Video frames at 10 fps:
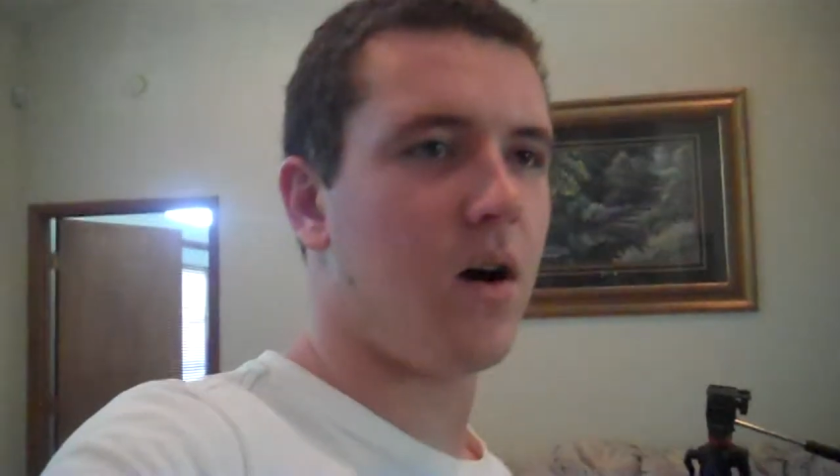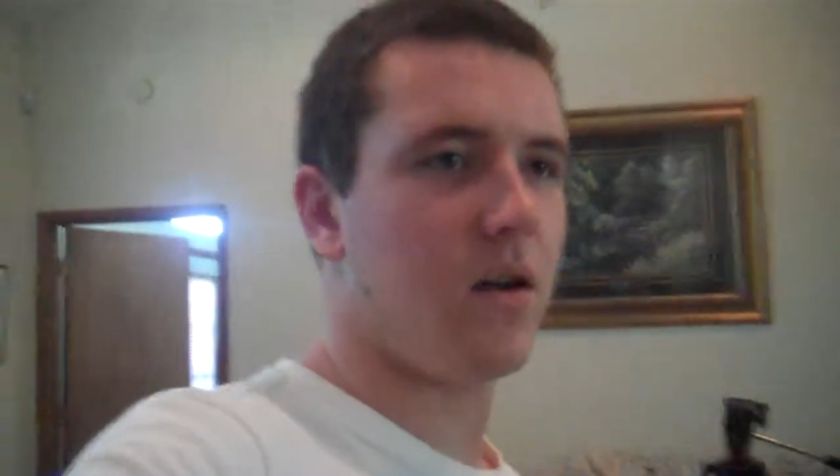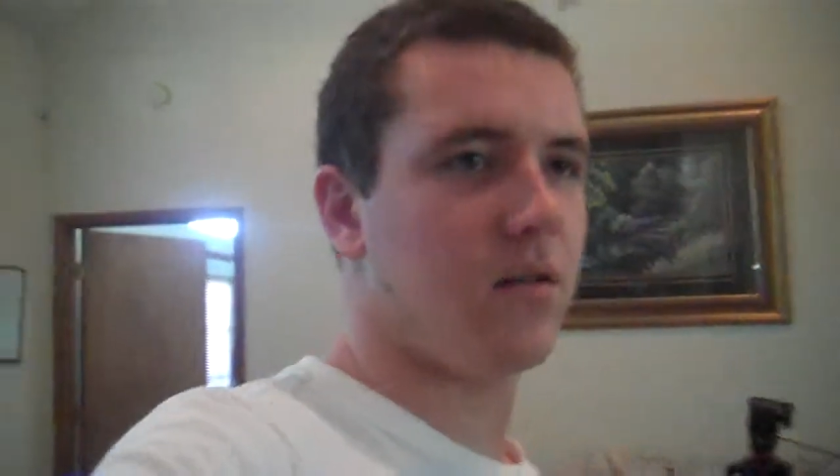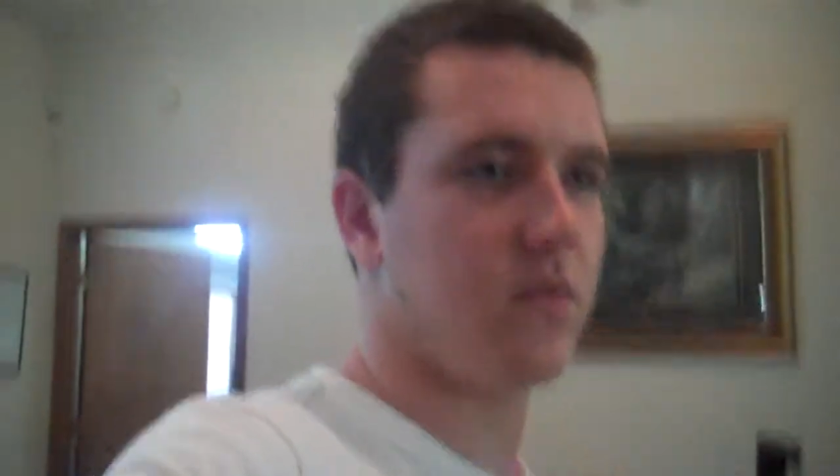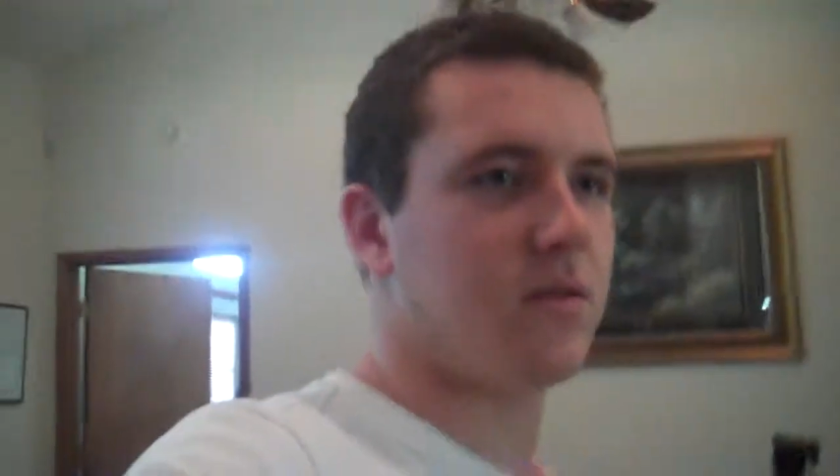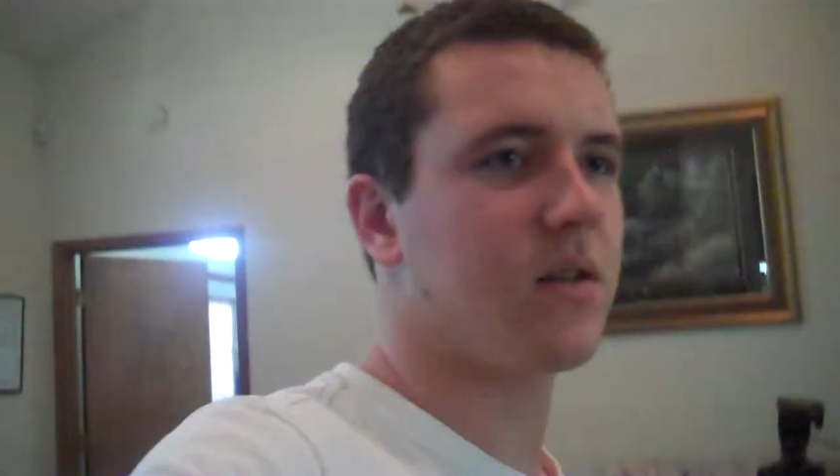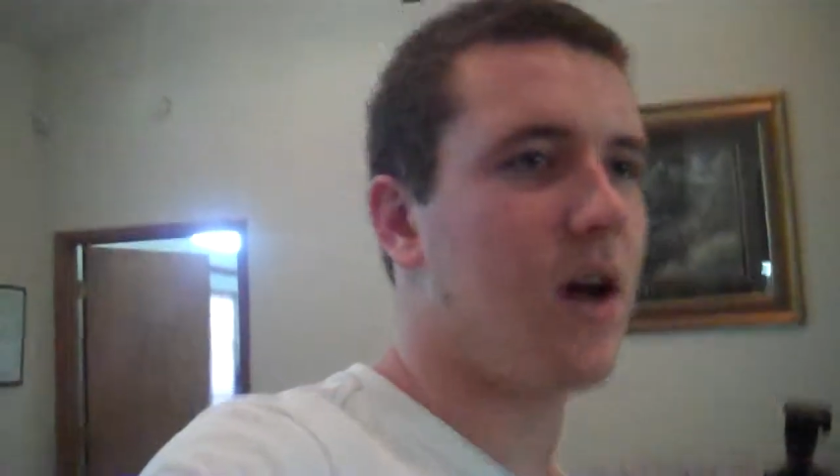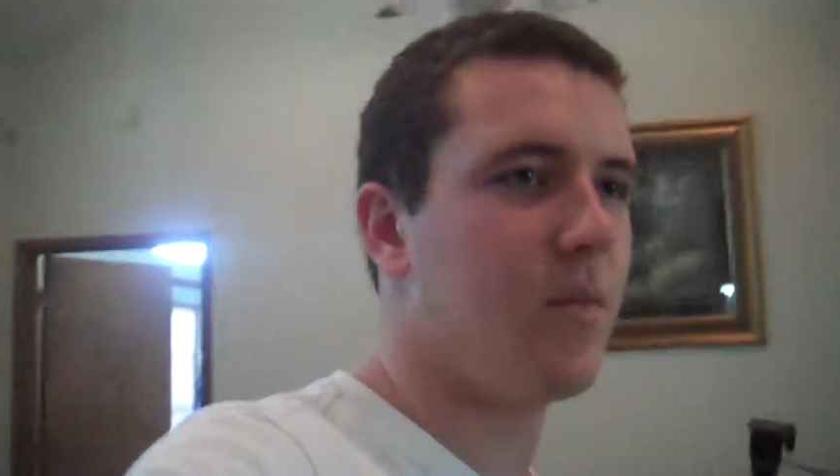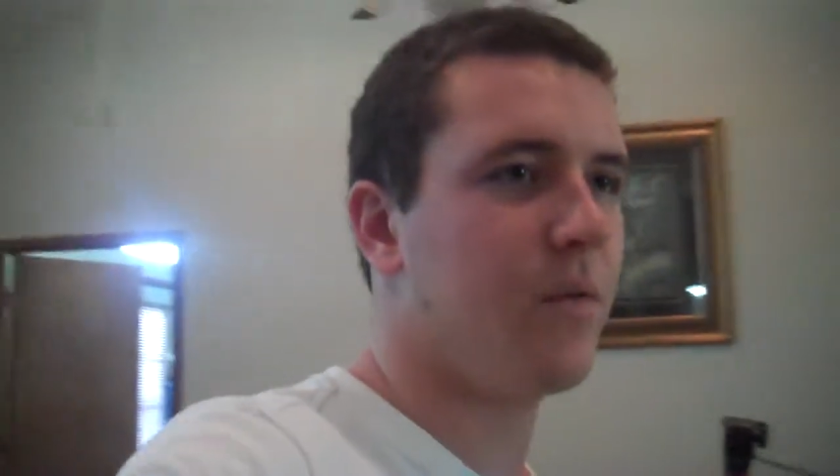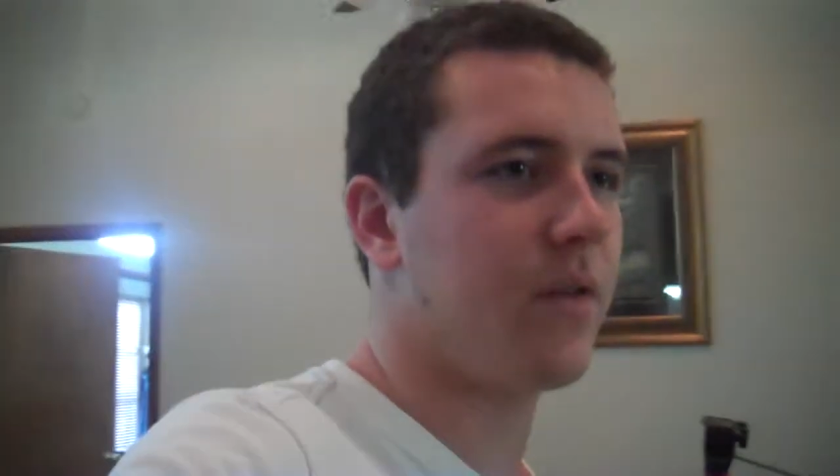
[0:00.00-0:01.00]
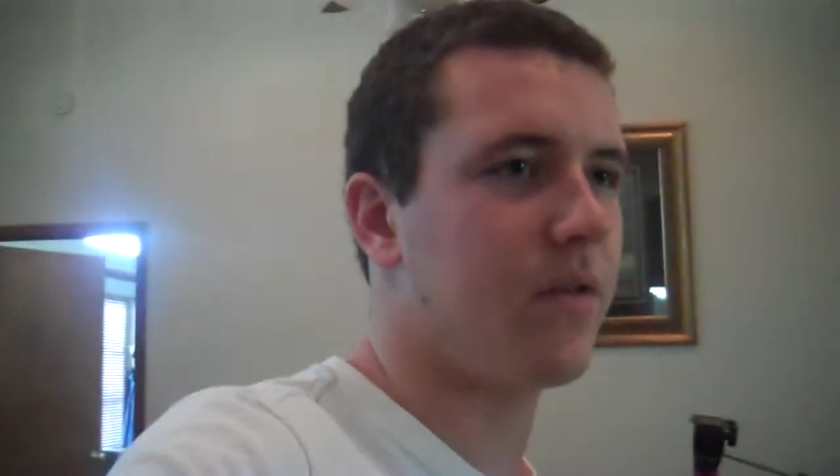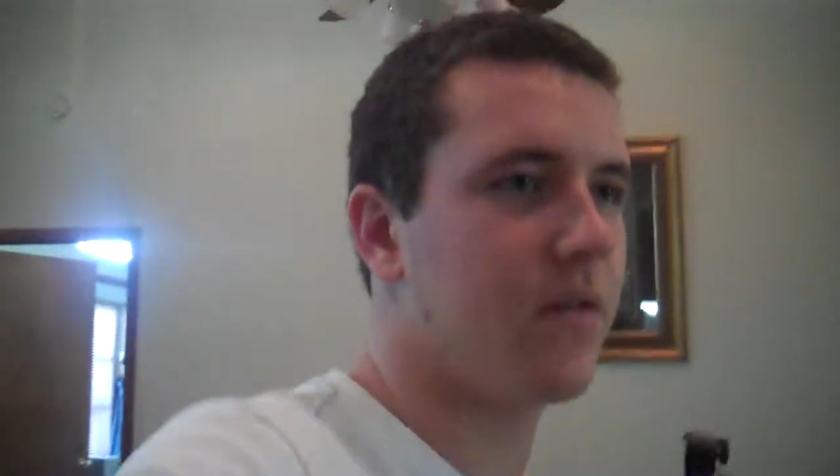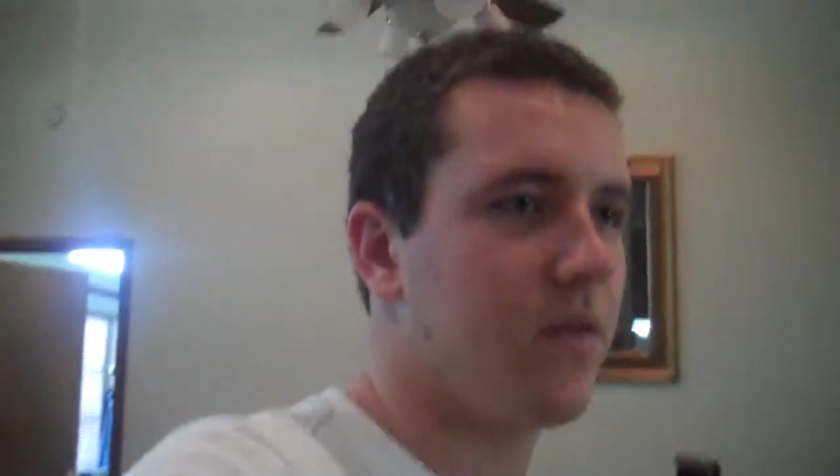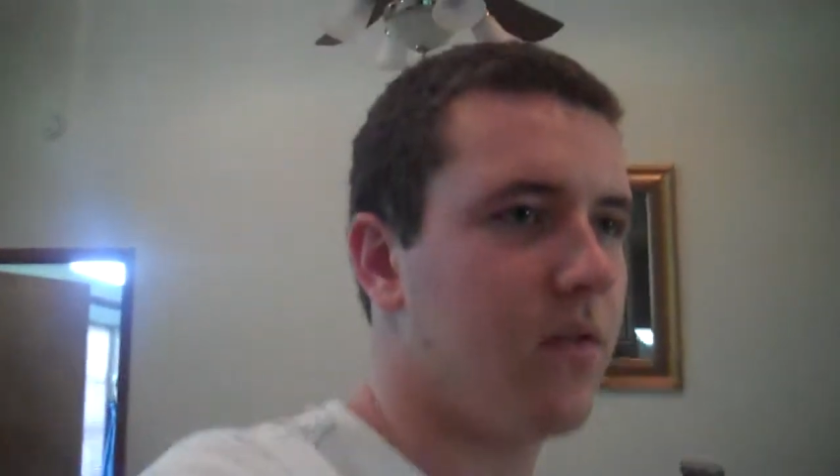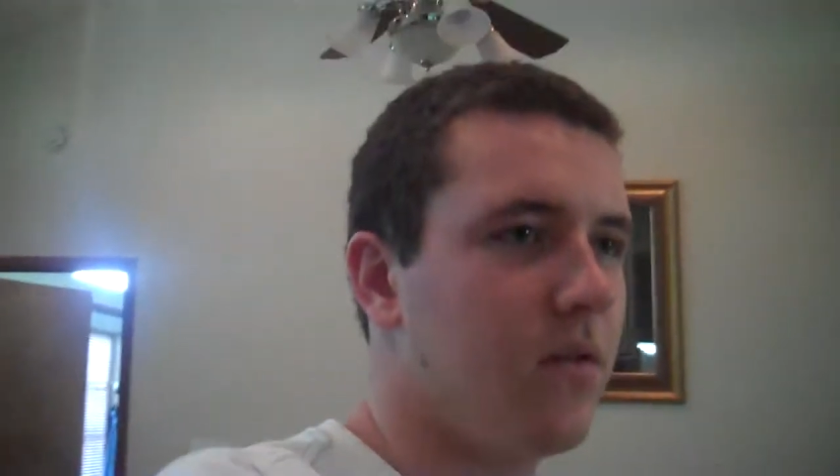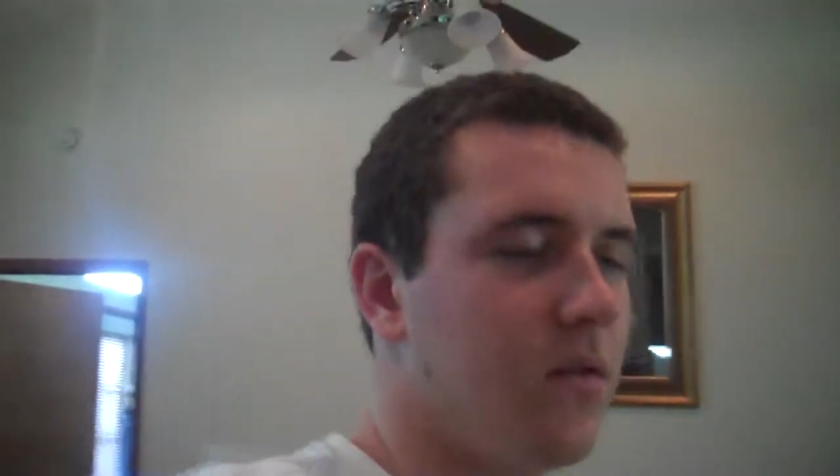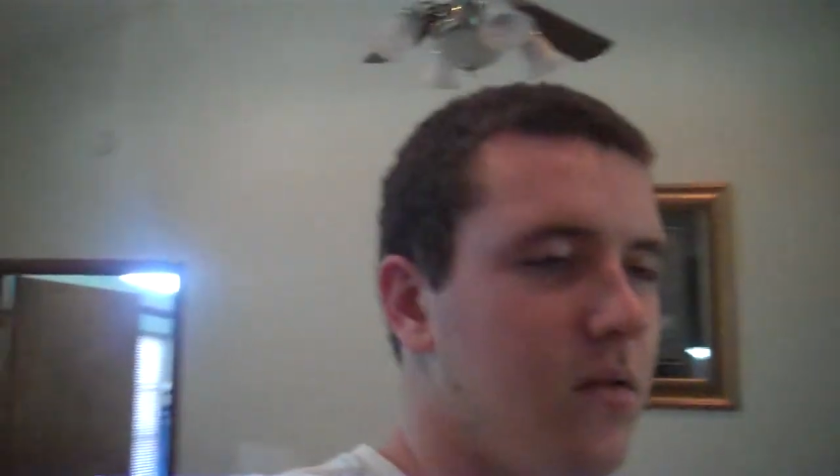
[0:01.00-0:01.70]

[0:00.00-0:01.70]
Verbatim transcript: on Skype with